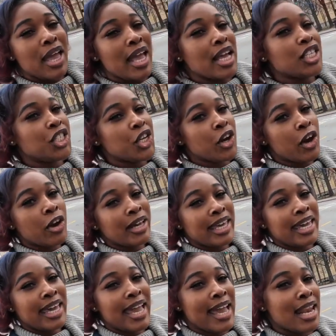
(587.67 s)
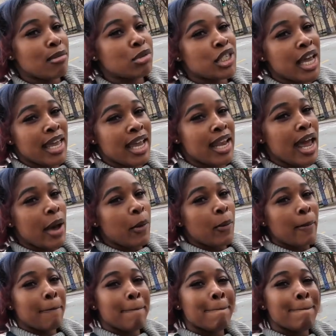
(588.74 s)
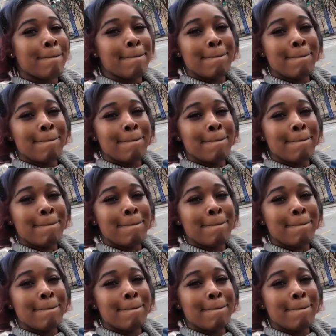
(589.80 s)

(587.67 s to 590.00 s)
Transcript: It's your girl E, and I'm checking out.